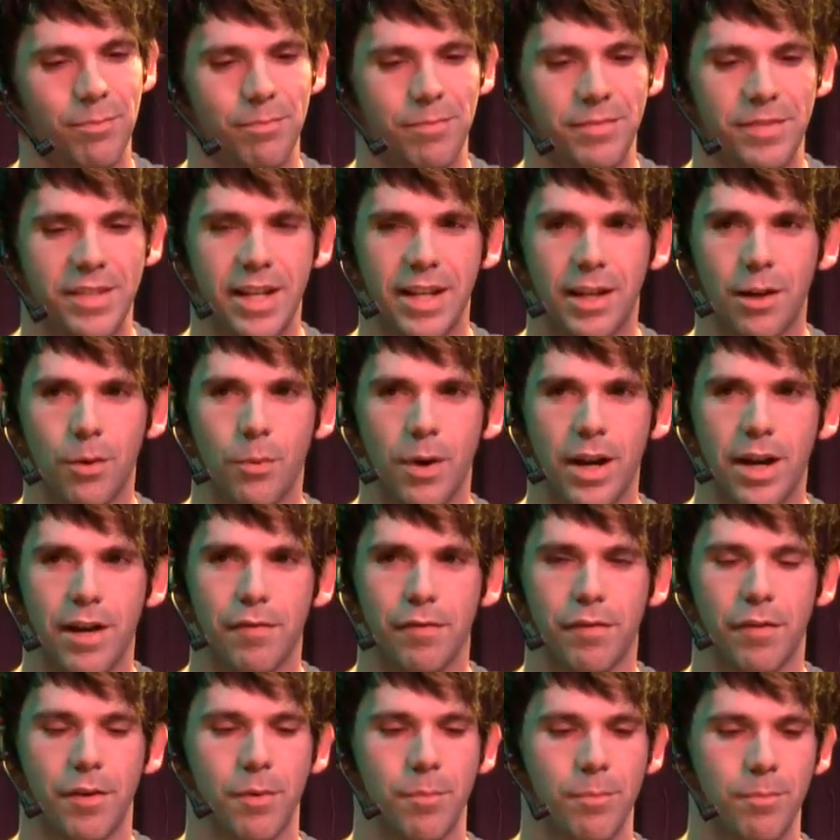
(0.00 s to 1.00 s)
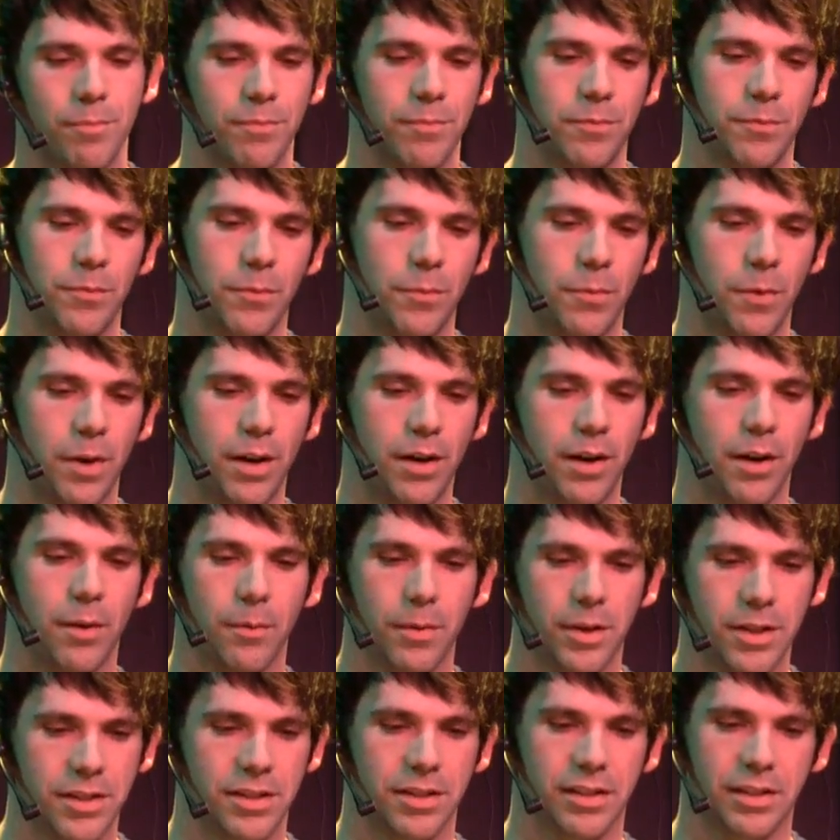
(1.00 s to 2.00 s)
take away from what
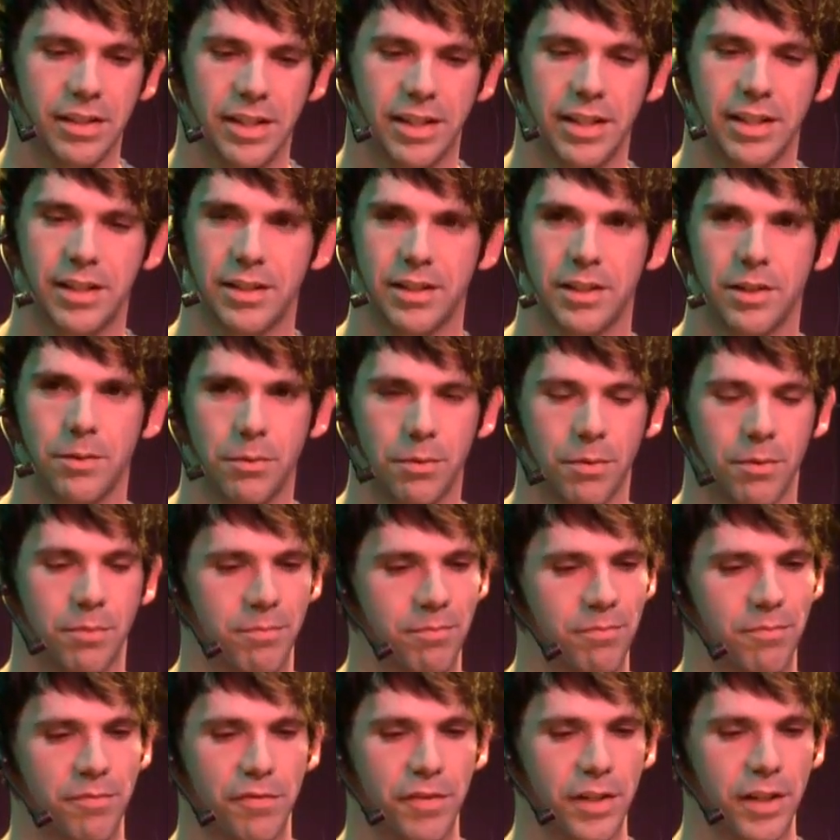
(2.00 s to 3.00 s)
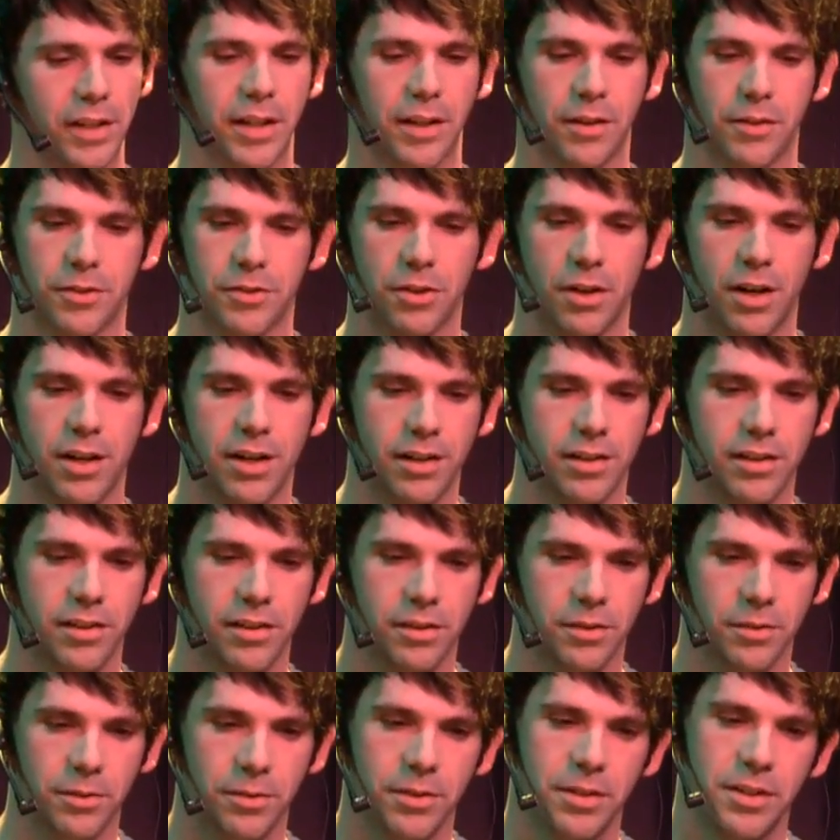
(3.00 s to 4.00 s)
originally you were feeling or trying to
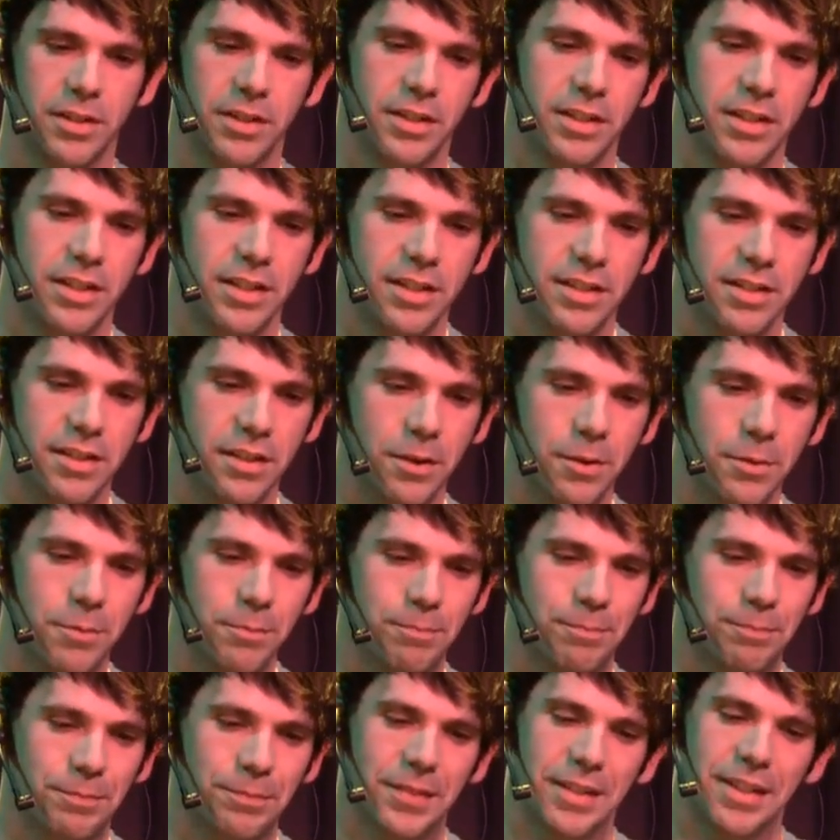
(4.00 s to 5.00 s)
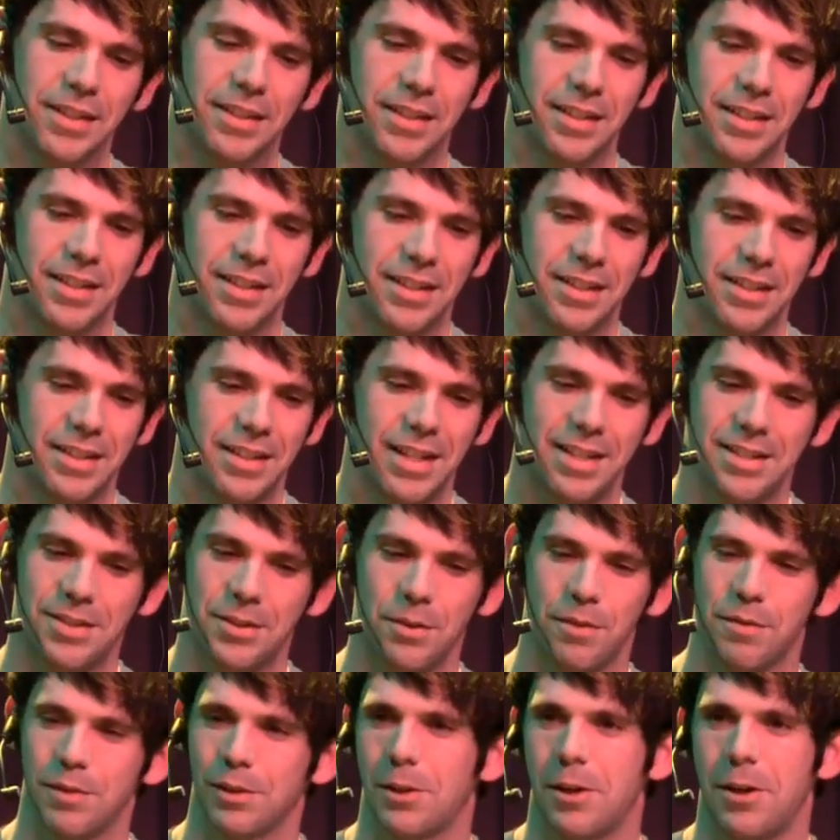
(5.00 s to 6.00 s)
do. So that's
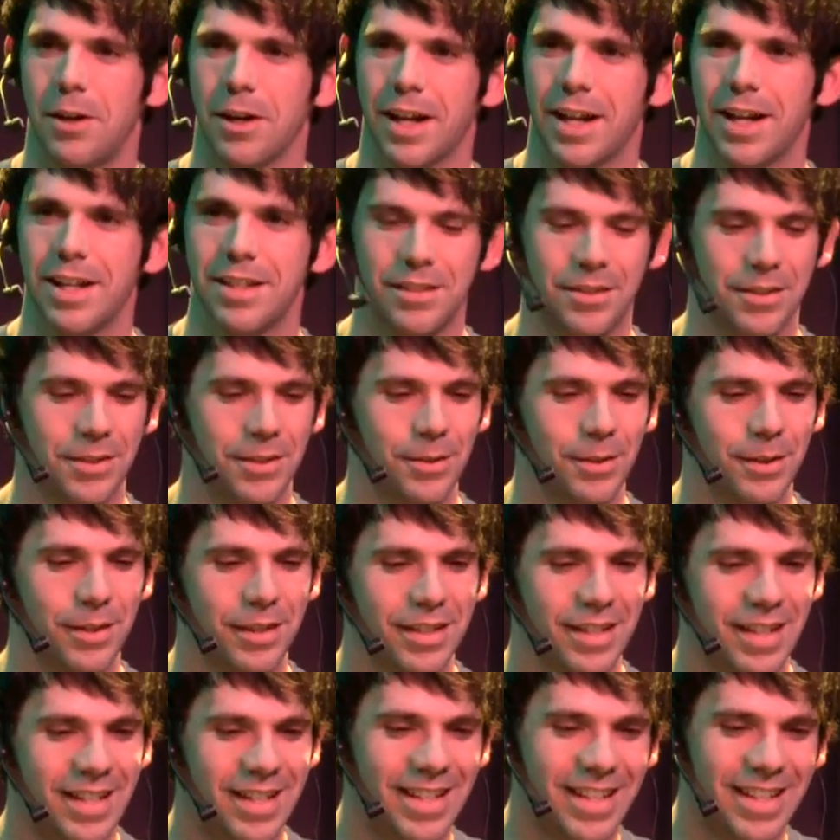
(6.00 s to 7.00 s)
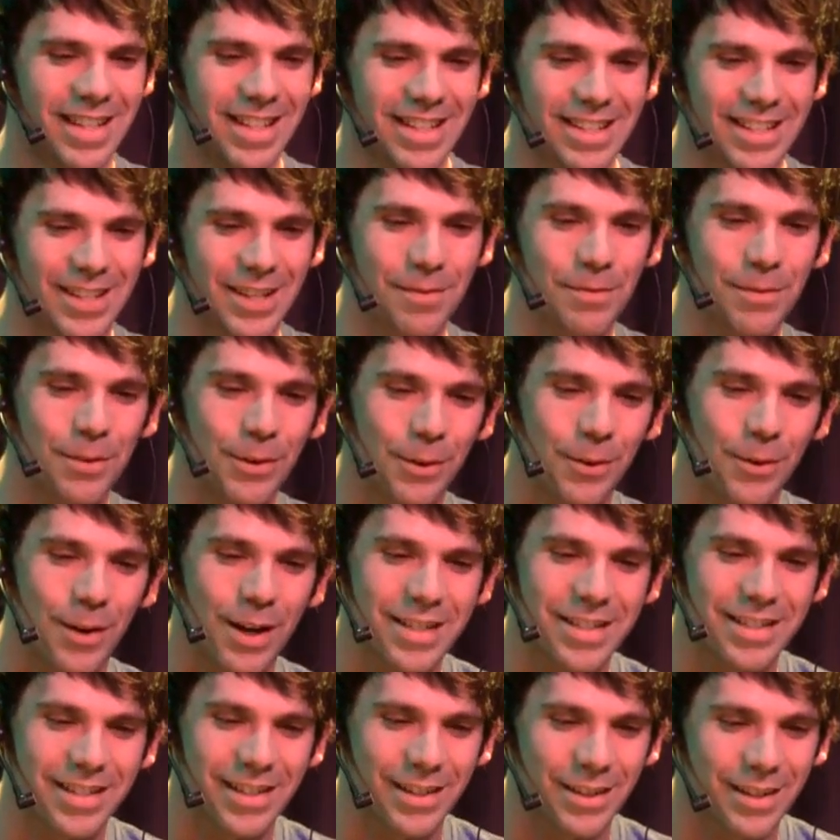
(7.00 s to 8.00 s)
sort of a long answer to a simple
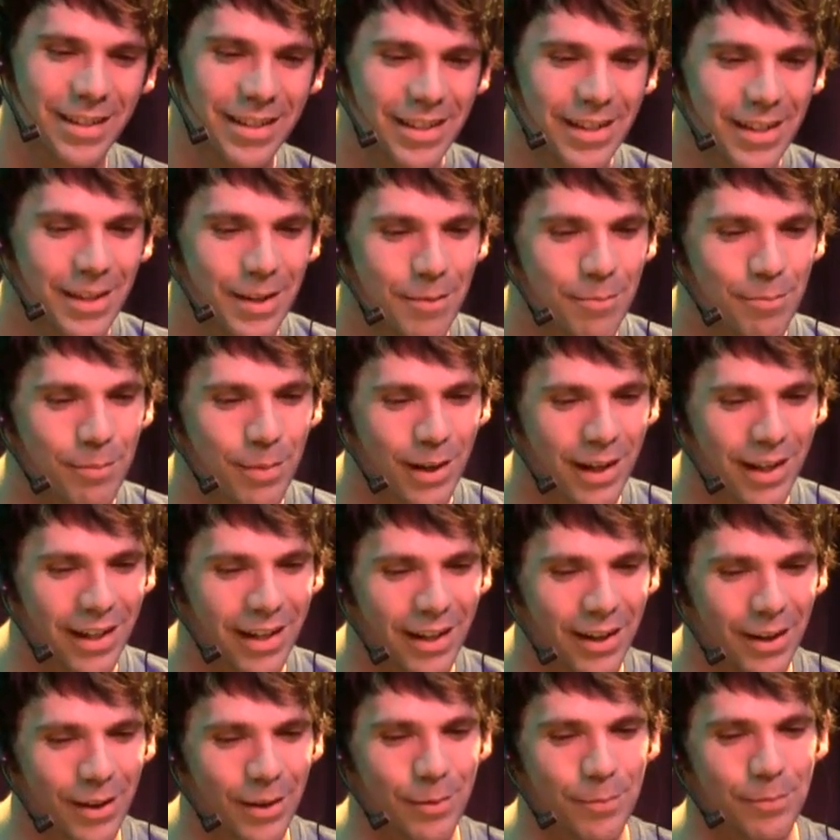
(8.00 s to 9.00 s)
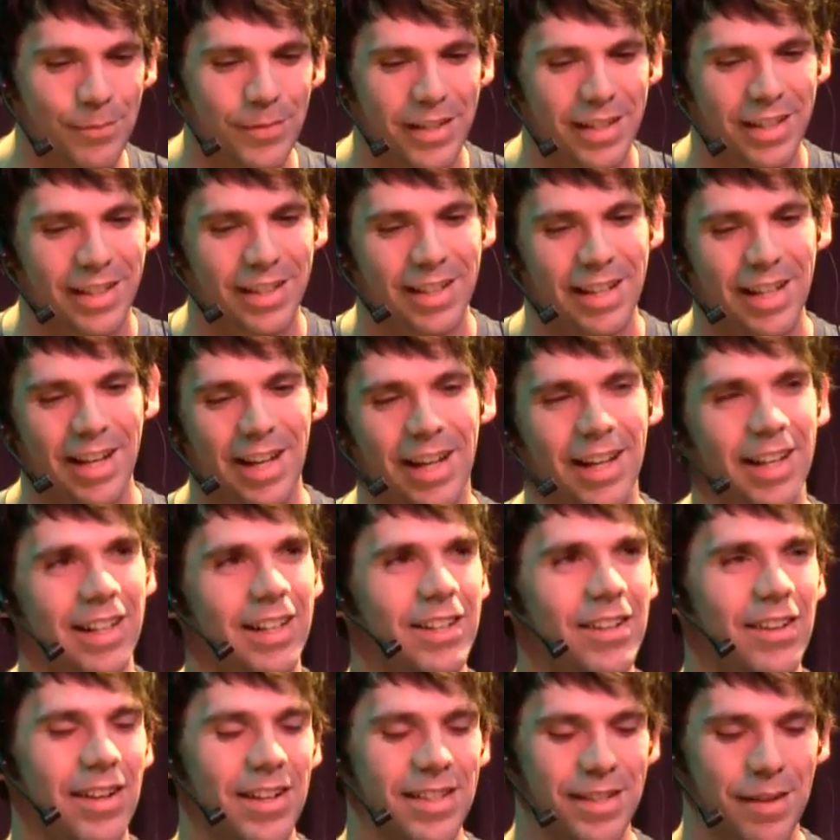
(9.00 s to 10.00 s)
question, but yeah,
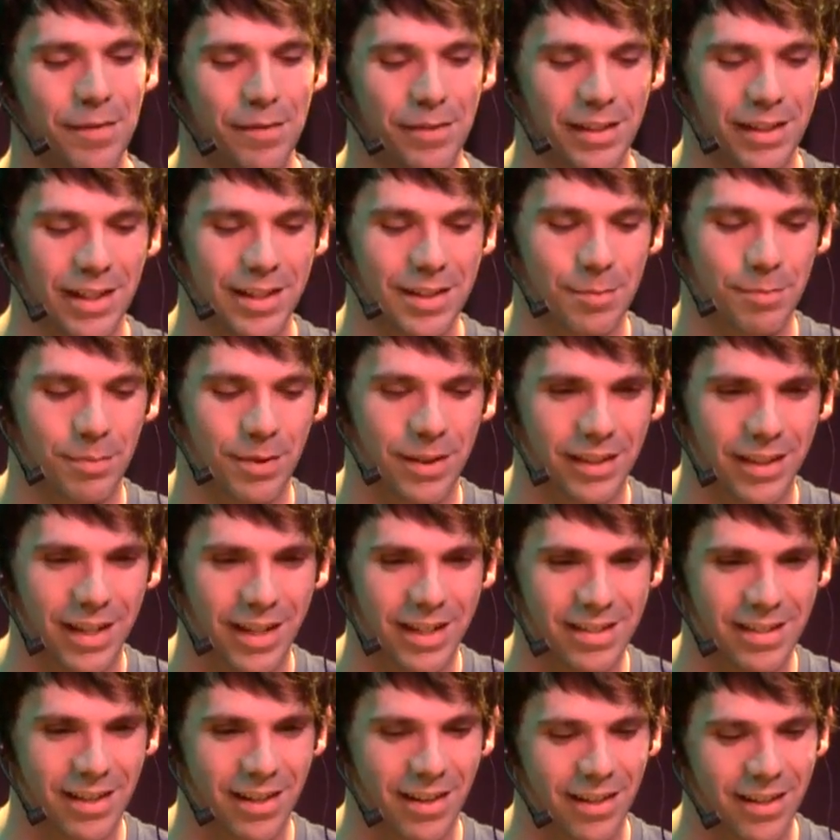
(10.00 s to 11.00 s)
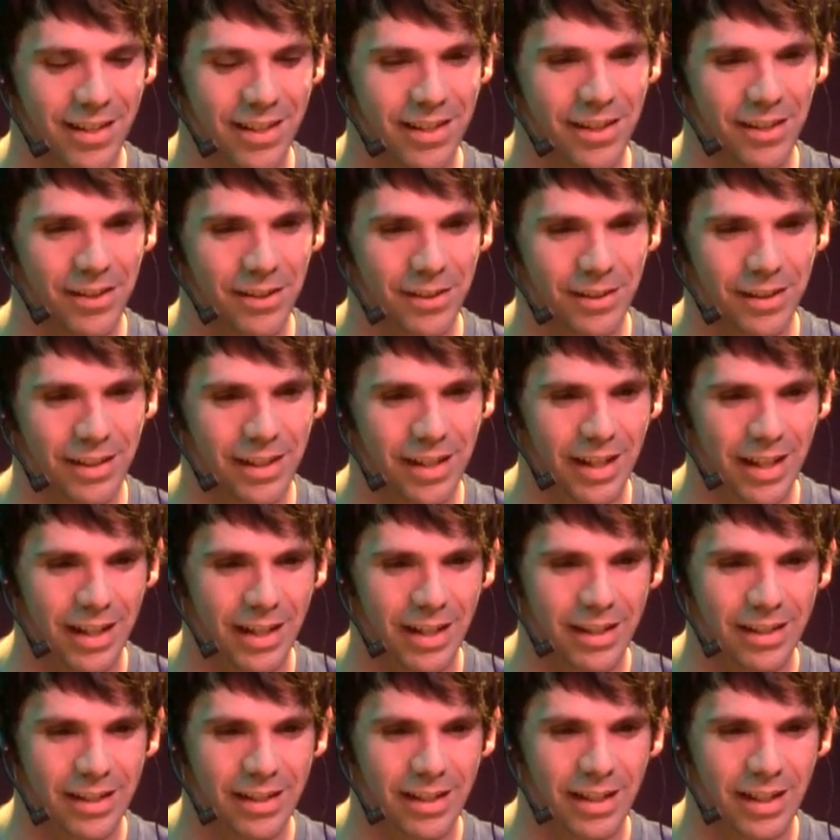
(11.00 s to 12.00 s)
no, I definitely like to print things to audio,
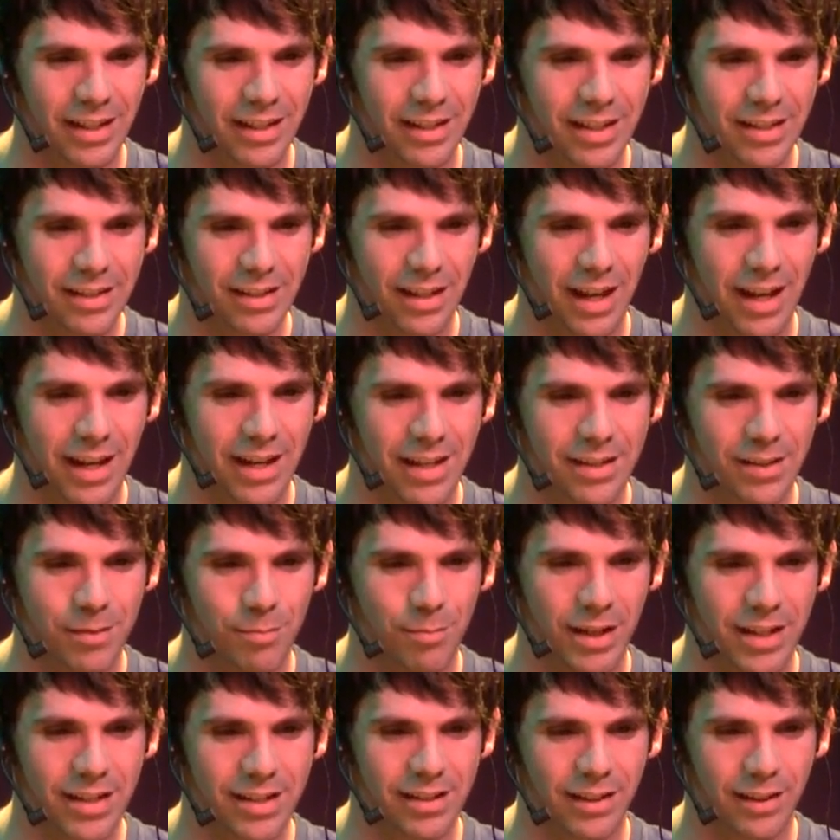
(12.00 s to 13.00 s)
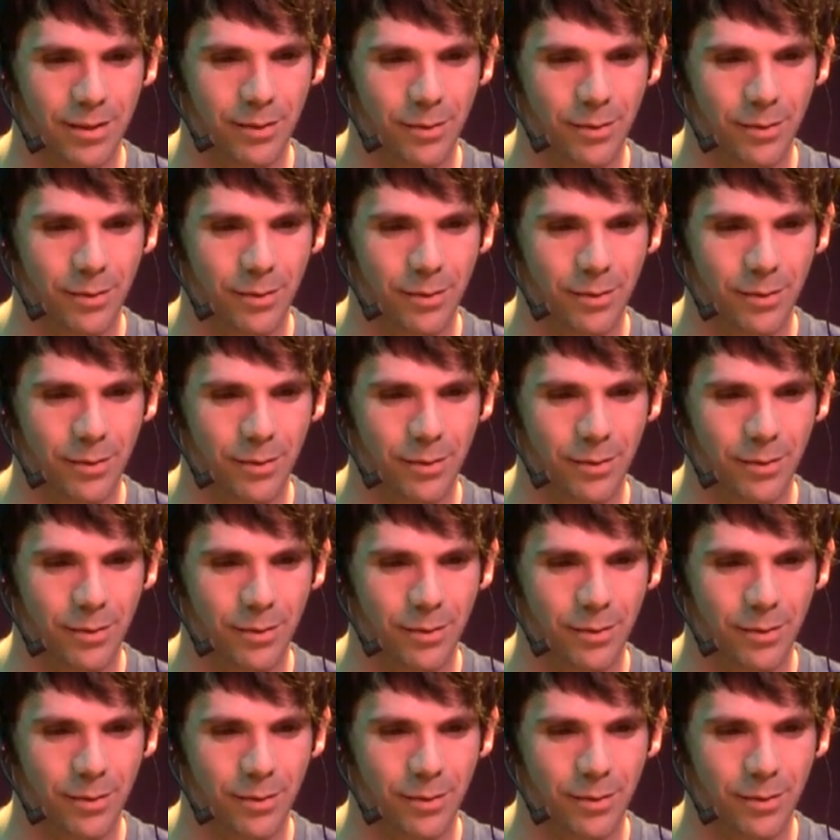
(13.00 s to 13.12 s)
and in this case, basically